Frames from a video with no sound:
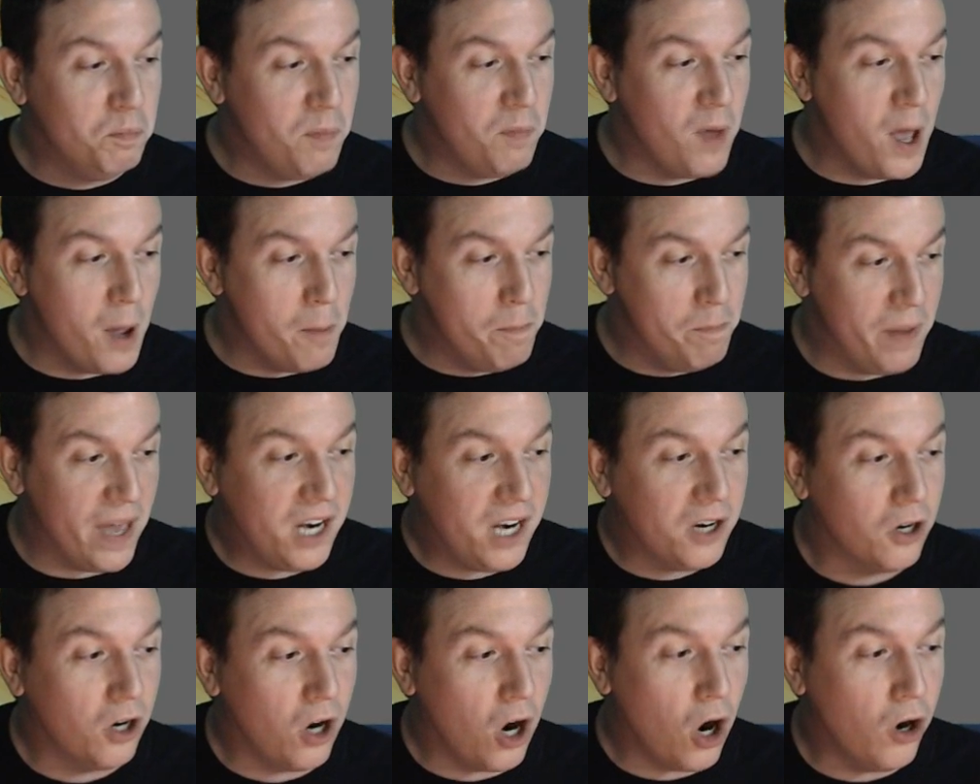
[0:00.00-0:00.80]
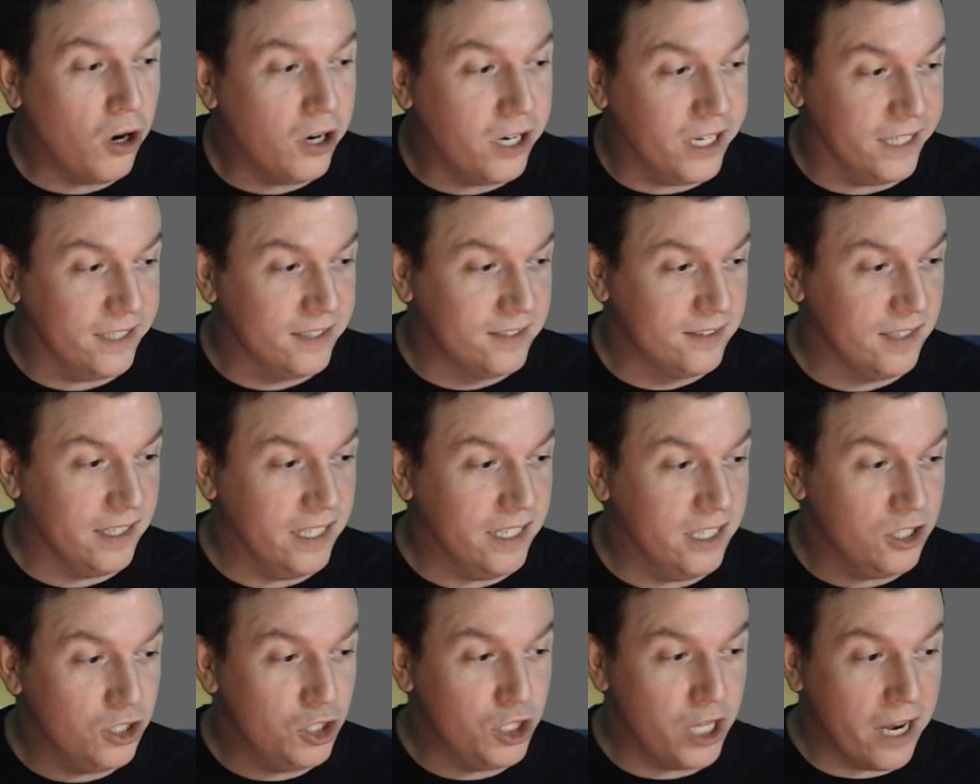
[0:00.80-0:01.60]
a better artist
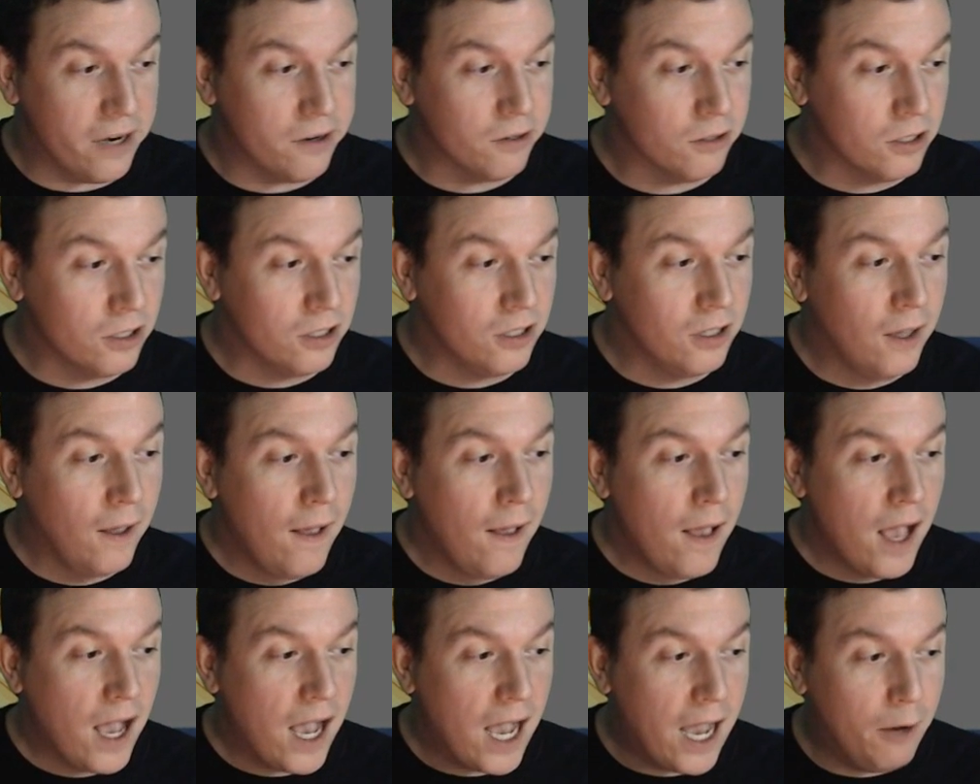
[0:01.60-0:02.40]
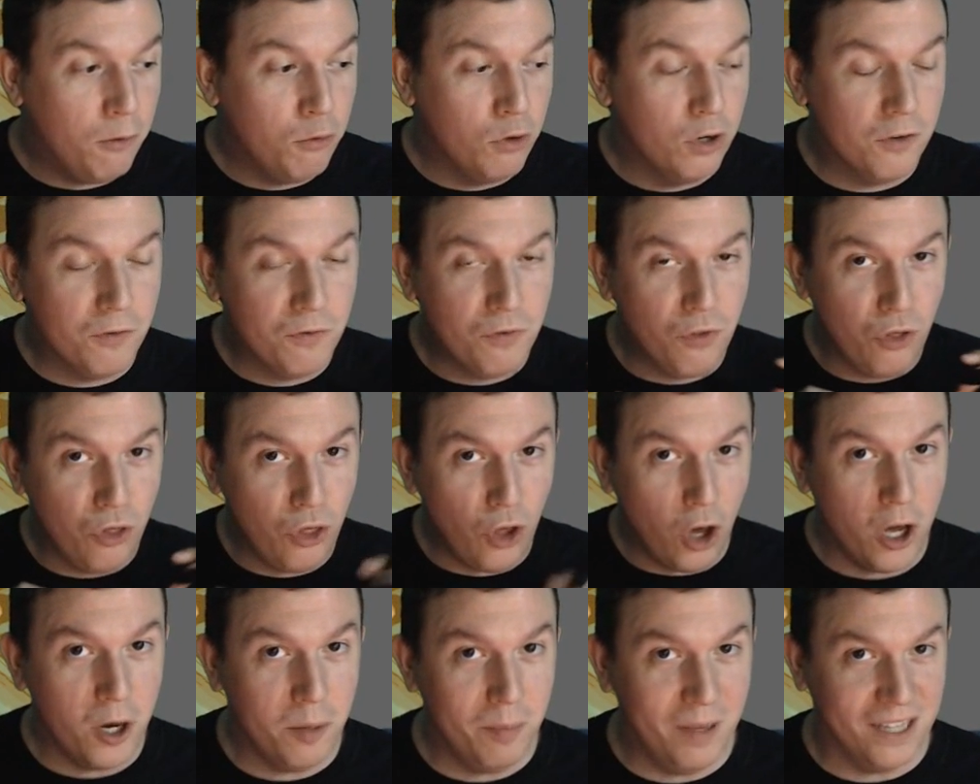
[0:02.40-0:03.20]
in general, I would have
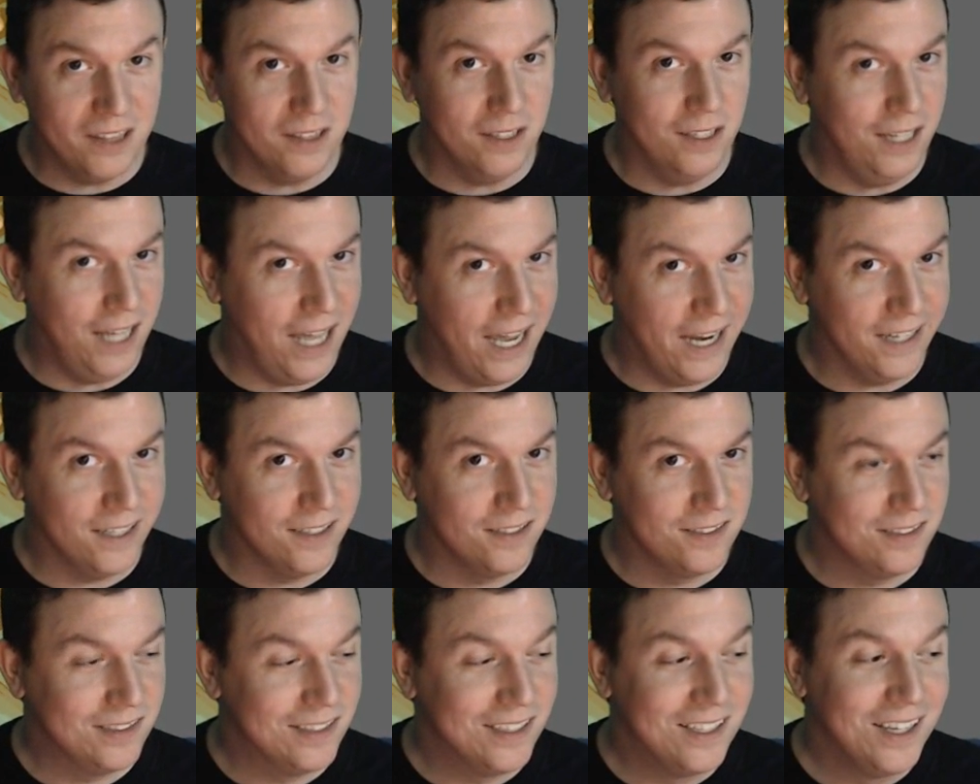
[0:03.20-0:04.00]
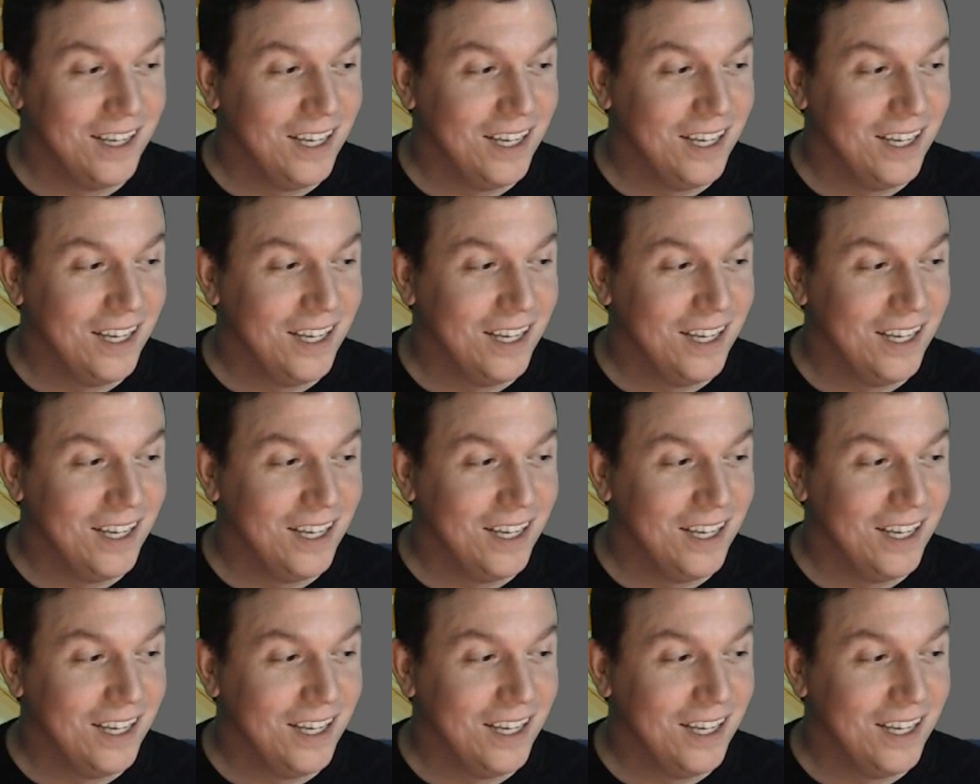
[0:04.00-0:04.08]
thought about the legs.